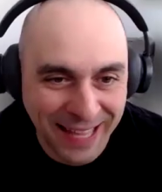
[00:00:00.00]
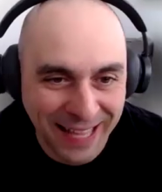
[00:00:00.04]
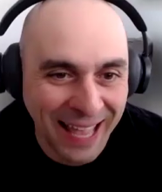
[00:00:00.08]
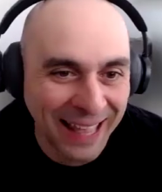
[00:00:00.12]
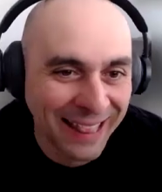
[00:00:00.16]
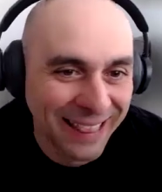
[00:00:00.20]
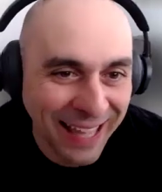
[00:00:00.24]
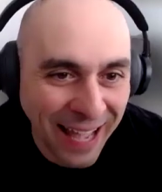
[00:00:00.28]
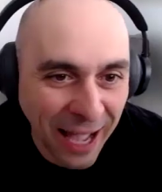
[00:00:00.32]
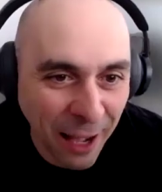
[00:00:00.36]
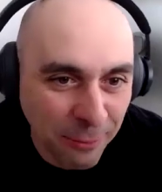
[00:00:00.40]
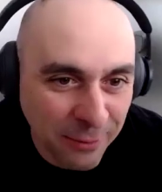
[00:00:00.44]

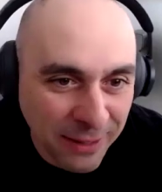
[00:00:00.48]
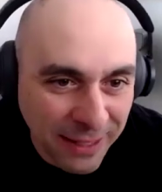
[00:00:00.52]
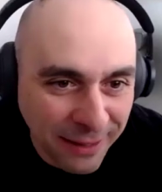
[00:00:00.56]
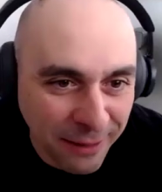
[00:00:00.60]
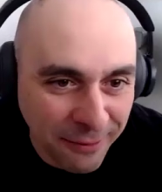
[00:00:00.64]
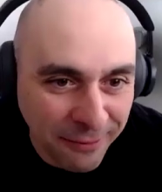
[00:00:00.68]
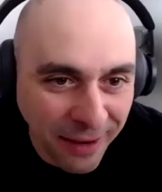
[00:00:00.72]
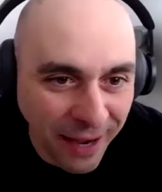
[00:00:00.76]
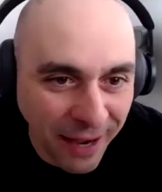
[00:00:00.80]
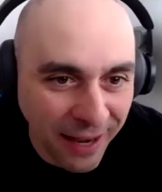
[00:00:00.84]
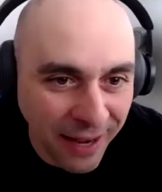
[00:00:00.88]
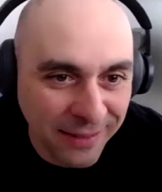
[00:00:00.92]
10,000
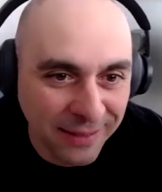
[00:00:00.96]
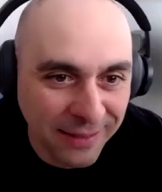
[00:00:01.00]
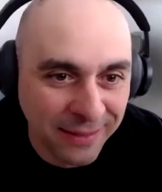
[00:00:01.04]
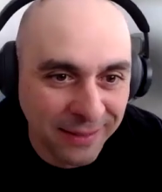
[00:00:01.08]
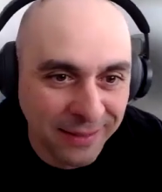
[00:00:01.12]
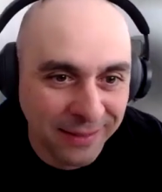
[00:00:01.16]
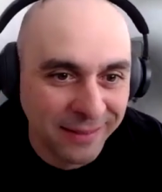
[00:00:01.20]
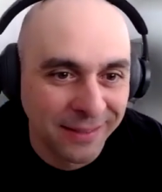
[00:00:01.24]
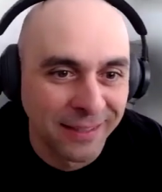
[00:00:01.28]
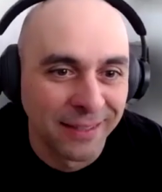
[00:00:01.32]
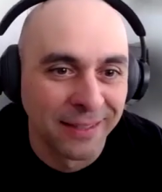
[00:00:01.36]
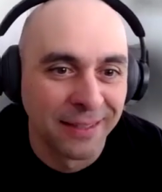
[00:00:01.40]

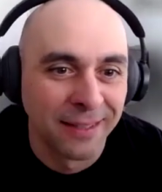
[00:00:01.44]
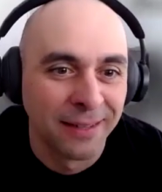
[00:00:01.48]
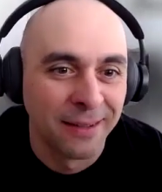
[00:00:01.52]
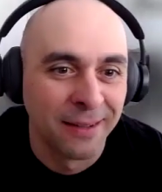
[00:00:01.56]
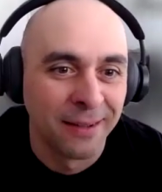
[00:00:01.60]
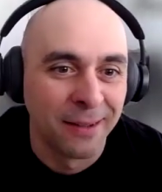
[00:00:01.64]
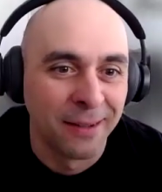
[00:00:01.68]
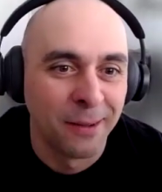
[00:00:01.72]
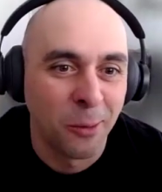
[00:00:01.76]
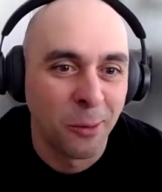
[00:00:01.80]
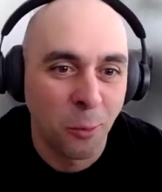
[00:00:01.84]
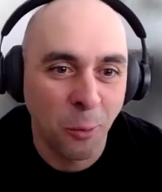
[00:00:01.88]
devices.
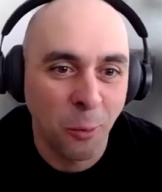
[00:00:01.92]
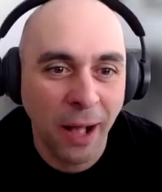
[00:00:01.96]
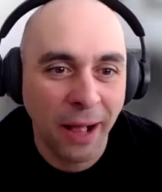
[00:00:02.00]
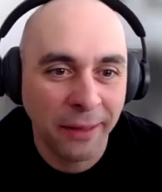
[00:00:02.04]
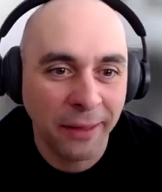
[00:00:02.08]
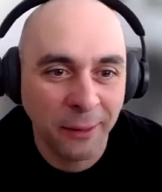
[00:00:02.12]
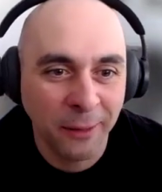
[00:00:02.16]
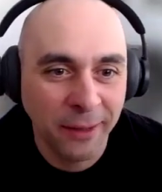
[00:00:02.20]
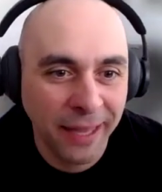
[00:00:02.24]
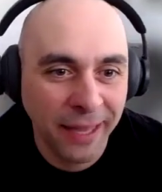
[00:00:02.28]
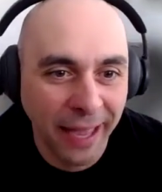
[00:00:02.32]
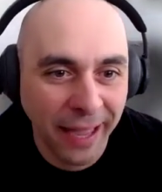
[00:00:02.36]

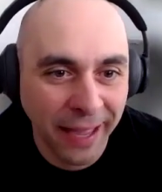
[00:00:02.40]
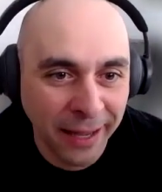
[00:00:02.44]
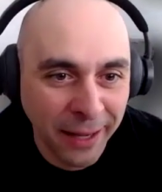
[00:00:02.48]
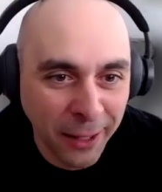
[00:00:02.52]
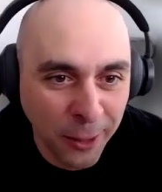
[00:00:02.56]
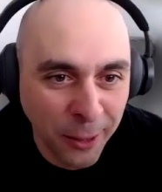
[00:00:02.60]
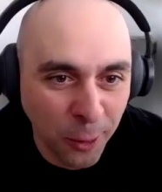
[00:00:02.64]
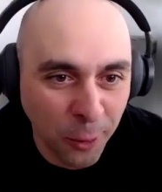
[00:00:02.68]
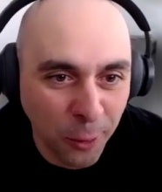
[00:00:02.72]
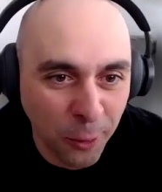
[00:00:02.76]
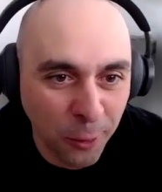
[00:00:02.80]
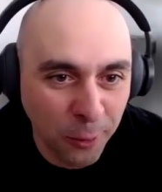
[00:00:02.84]
Well, you can't
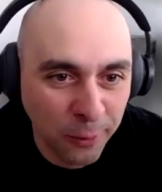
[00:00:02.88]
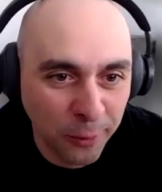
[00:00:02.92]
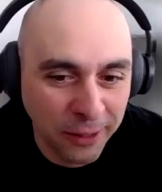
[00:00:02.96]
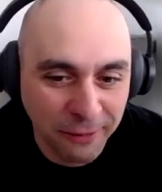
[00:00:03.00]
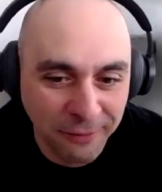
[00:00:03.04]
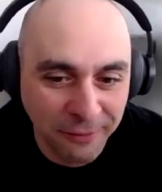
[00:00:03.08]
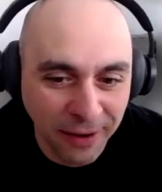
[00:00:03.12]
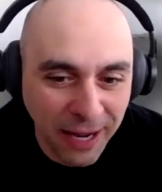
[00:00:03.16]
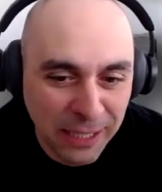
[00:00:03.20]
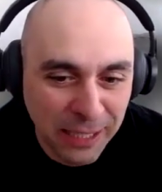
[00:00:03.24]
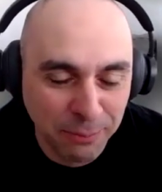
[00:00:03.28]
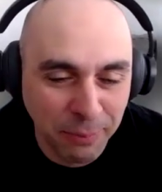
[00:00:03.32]
go
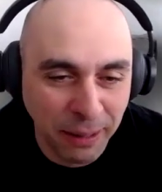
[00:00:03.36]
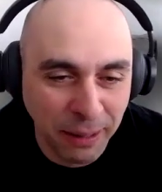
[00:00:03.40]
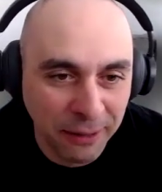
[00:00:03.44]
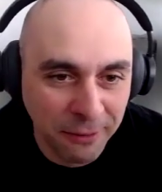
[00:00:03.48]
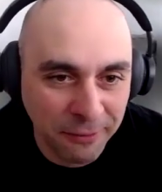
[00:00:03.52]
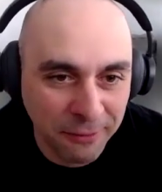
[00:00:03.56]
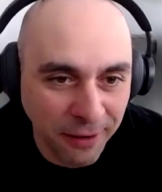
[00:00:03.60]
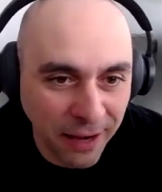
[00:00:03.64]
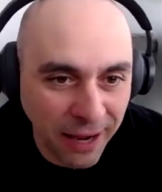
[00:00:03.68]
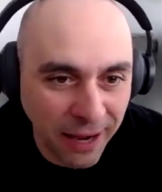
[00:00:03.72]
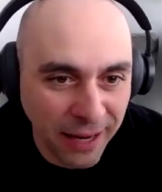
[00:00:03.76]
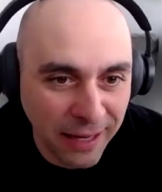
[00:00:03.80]
device by
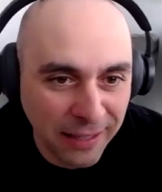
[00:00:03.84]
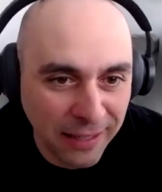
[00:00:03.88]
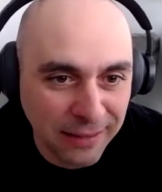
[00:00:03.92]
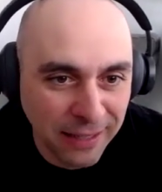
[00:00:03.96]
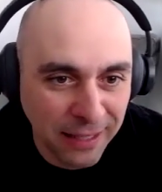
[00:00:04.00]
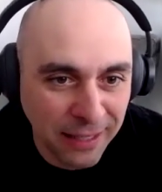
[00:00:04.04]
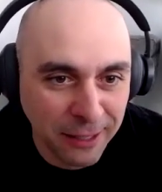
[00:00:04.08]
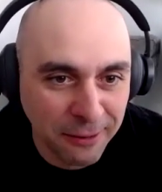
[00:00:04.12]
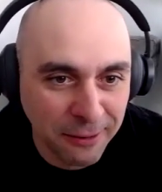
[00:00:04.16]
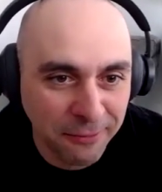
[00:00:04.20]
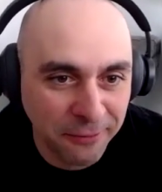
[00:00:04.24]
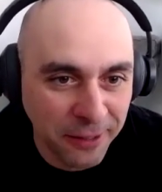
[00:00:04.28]
device
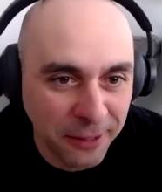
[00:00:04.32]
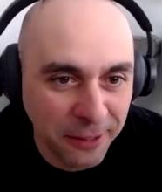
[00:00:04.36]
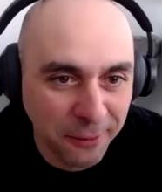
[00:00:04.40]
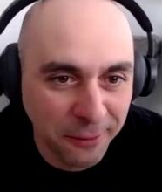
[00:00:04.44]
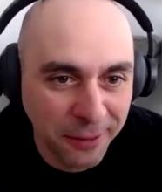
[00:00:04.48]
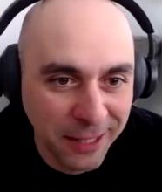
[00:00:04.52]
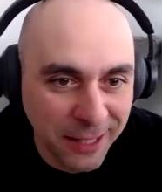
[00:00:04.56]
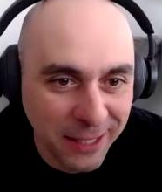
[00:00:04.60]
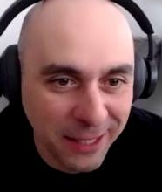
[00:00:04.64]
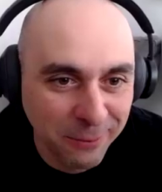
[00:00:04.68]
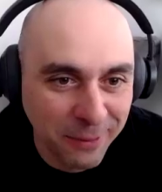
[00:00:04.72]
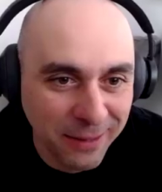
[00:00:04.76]
and
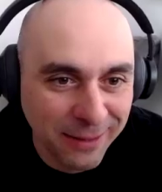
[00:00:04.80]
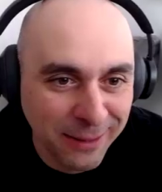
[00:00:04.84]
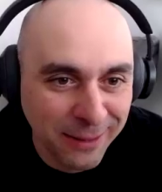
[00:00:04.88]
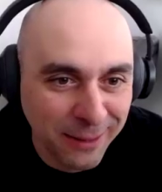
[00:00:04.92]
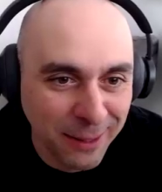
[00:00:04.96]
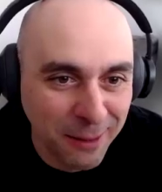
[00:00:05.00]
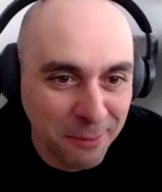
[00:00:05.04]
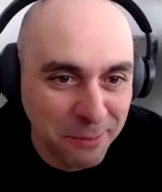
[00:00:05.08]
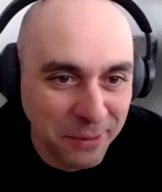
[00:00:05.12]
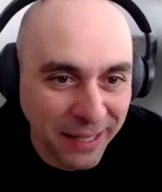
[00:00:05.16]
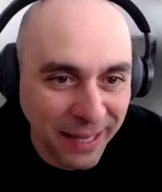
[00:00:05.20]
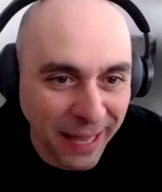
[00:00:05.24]
configure this when
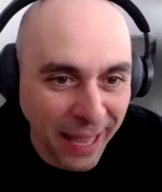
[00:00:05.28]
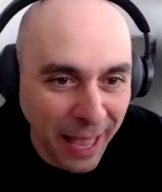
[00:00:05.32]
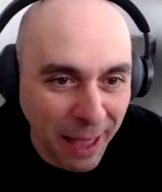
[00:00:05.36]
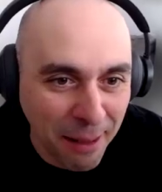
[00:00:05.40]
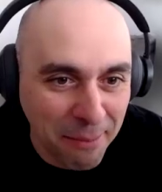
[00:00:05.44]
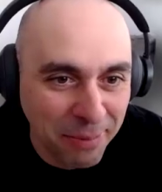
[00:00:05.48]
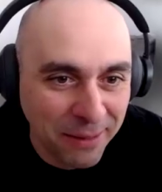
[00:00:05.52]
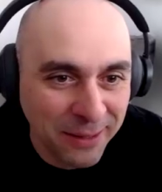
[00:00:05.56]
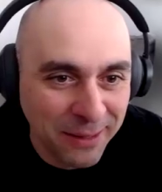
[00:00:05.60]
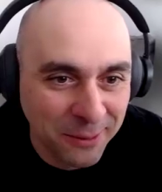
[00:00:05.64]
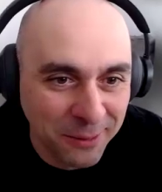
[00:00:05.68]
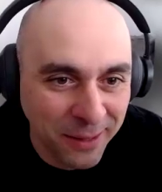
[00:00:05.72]
something
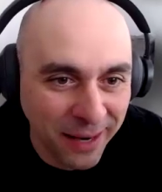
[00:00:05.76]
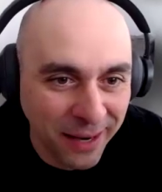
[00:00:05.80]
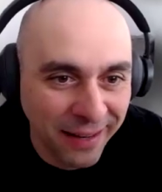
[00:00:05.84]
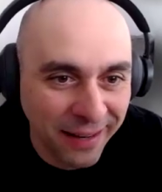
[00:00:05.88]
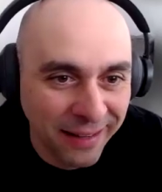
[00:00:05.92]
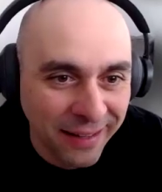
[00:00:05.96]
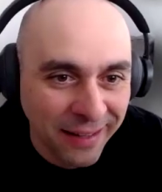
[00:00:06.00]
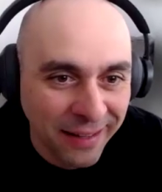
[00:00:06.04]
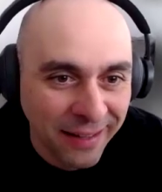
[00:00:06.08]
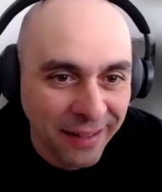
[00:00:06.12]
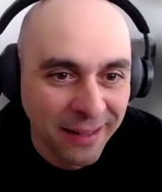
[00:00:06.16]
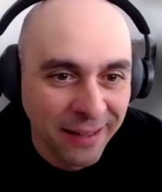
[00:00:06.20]
happens,
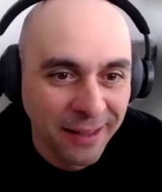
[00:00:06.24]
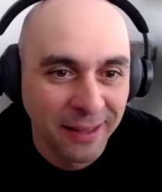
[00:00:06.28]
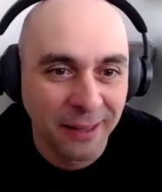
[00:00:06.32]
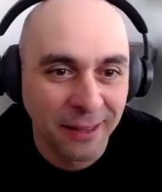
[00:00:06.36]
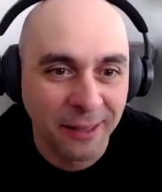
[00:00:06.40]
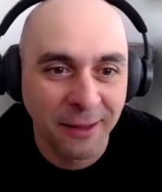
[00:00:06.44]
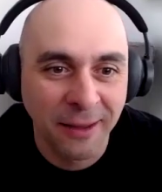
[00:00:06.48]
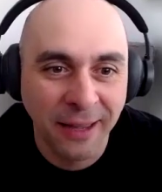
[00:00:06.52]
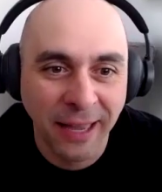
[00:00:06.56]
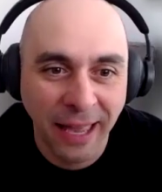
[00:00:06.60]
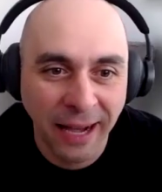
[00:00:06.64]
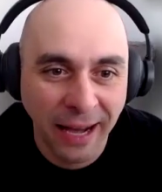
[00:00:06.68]
right?
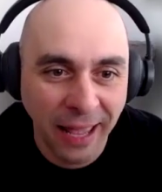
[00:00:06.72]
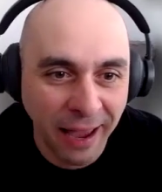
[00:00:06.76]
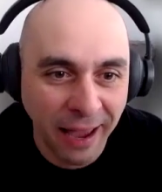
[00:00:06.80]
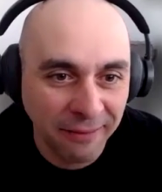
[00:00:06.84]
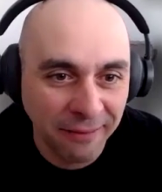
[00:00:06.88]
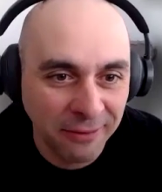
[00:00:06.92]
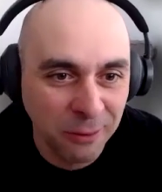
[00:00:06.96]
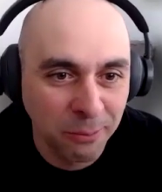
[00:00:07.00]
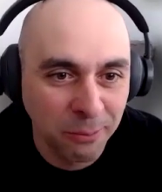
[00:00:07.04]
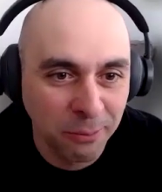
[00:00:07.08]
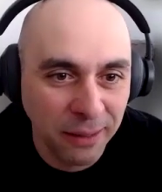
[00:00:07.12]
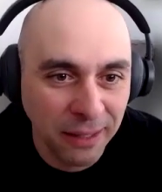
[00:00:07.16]
You kind of
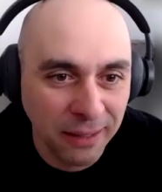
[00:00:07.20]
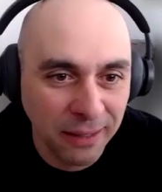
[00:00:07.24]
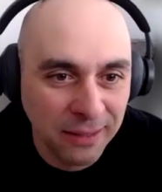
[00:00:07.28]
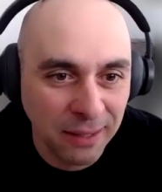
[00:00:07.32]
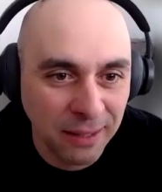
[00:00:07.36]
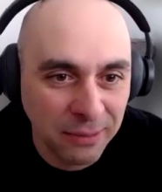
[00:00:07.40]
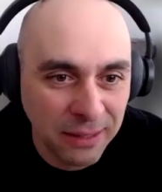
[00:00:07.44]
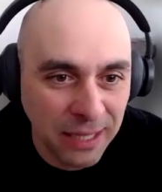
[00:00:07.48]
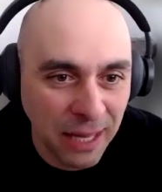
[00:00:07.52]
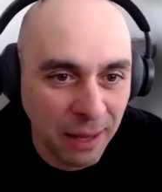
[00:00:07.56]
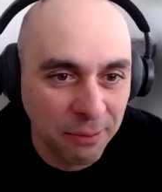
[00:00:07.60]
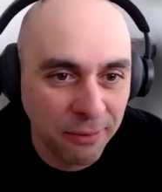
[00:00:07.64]
have to build
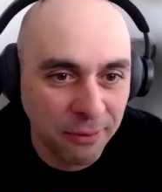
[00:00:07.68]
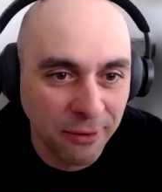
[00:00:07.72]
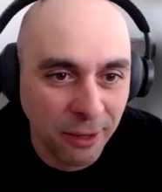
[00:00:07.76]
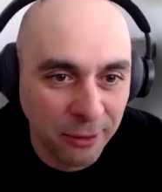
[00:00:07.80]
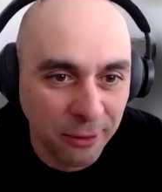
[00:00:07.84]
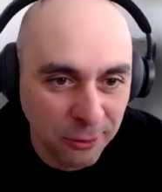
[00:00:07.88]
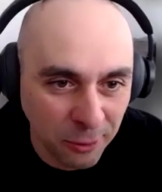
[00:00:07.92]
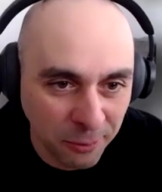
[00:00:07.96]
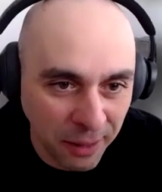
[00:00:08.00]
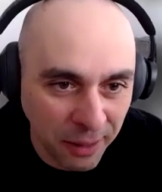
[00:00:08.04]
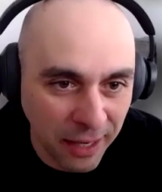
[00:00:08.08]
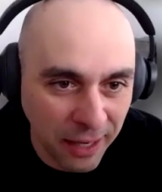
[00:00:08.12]
some type of
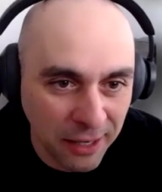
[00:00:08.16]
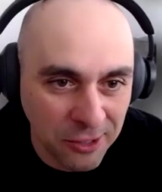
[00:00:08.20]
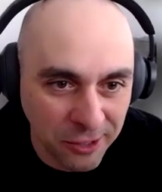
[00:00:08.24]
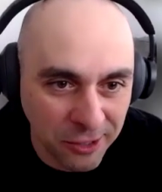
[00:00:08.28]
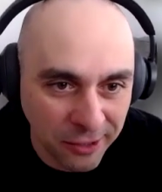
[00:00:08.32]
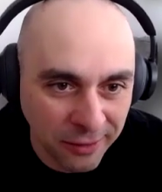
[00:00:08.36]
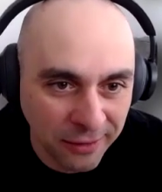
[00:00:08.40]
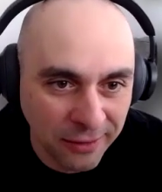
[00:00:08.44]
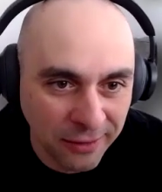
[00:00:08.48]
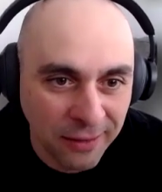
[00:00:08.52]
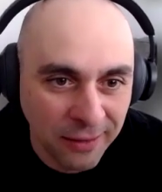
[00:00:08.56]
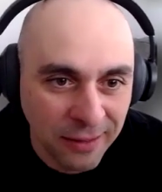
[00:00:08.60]

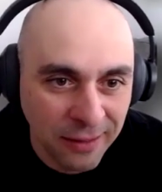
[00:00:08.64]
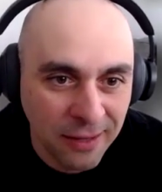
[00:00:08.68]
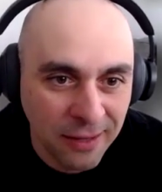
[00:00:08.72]
automation